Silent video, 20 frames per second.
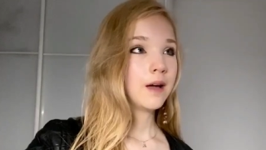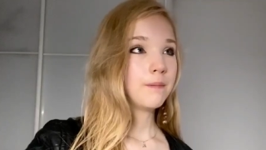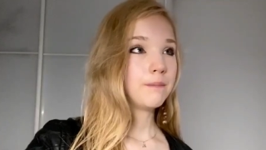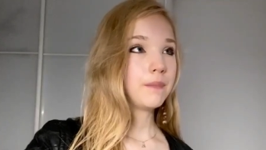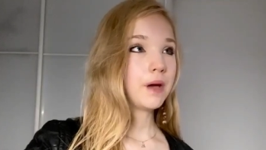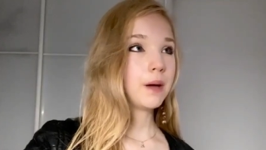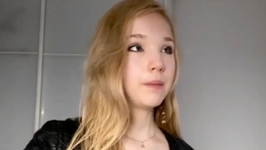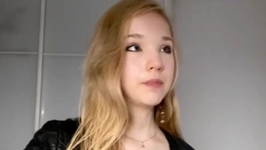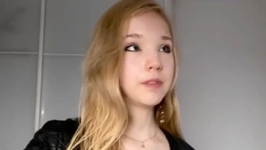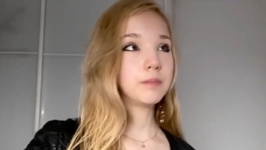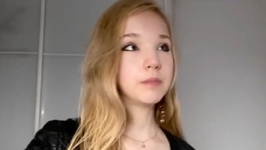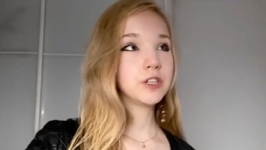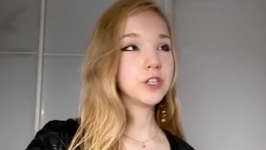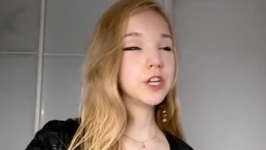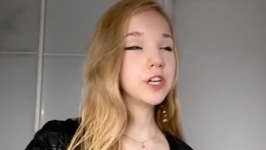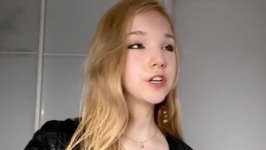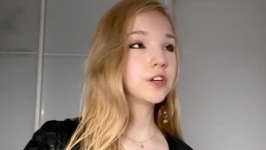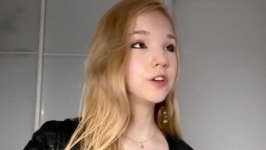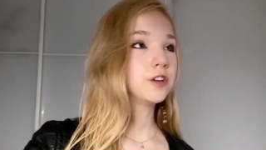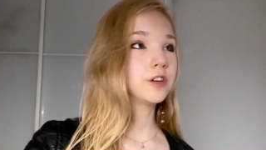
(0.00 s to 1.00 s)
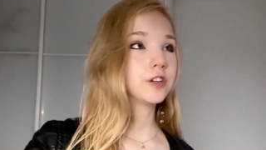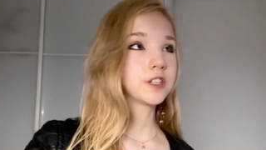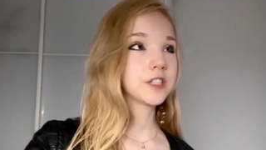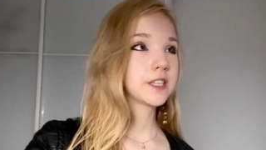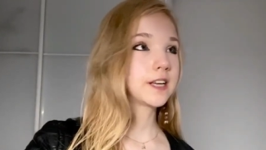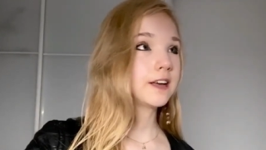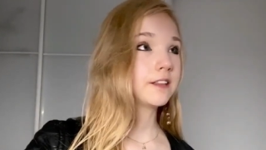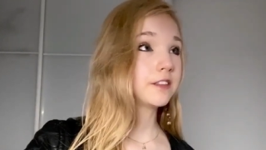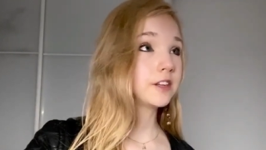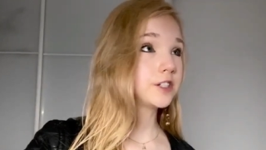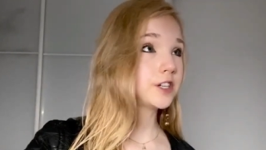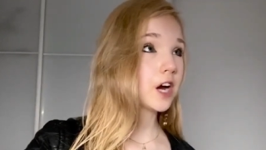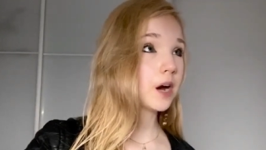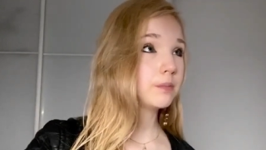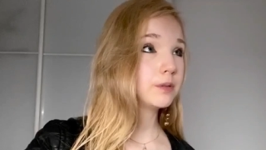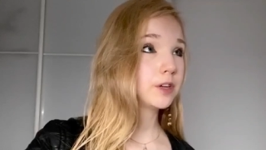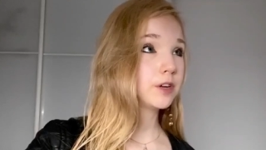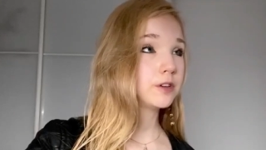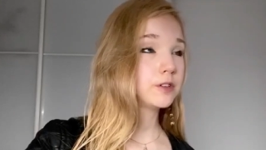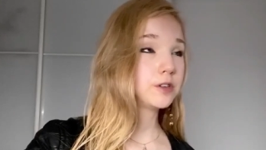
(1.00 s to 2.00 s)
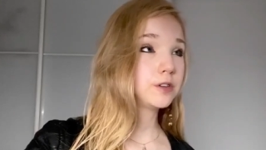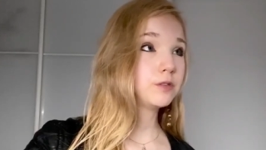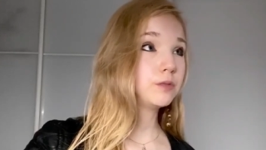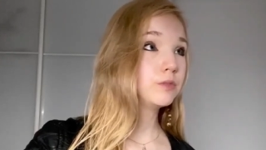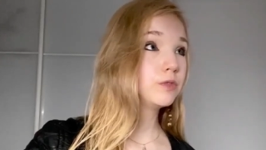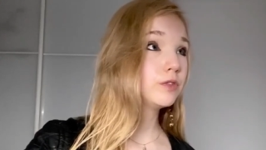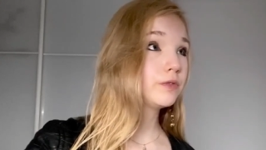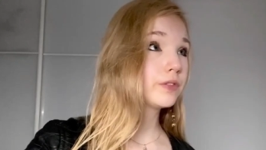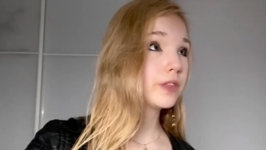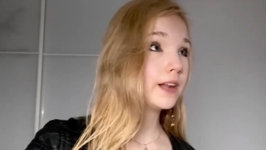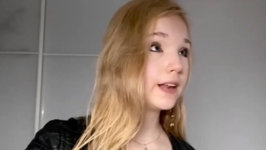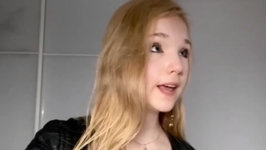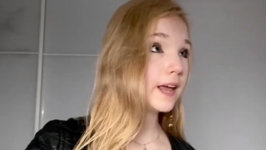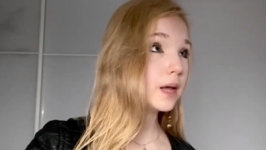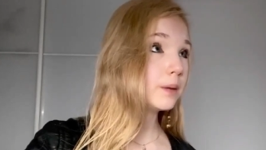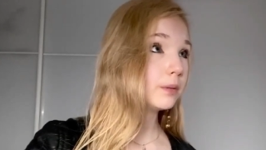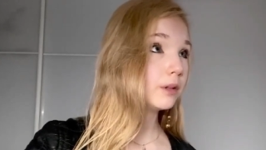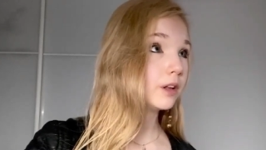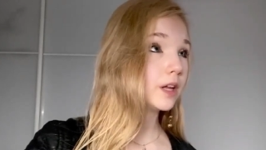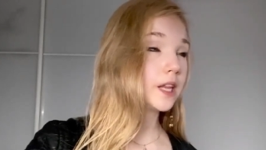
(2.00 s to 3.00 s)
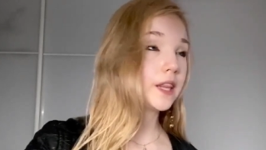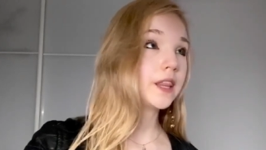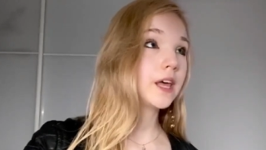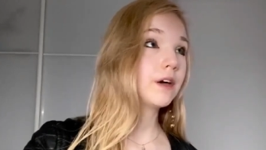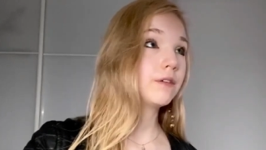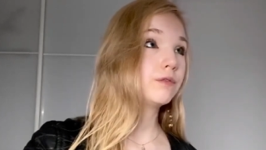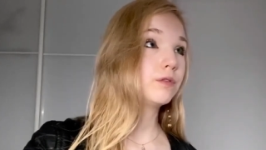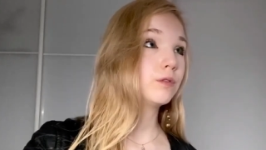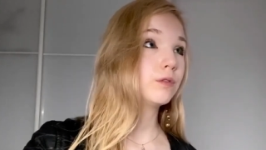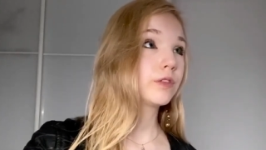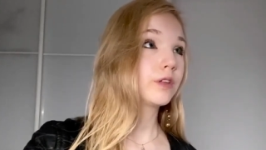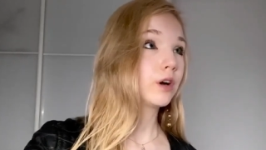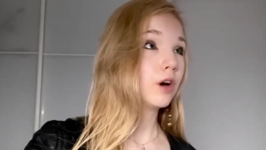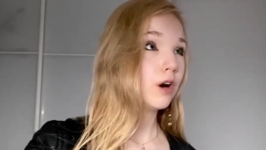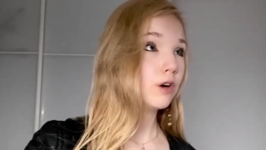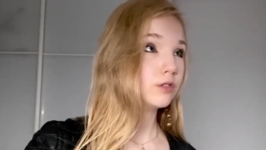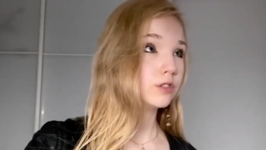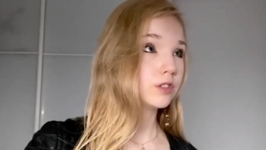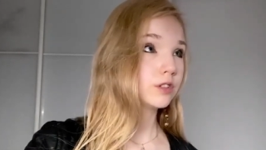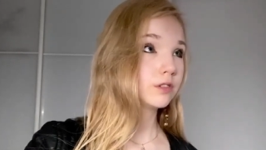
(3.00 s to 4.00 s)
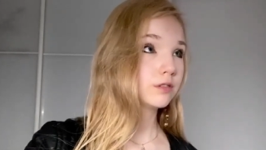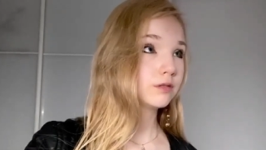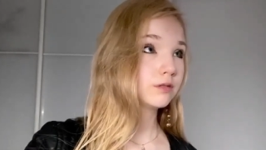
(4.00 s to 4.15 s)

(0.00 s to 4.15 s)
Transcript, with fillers: Ma'am, the machine could not scan the jar because you removed the label and therefore the code.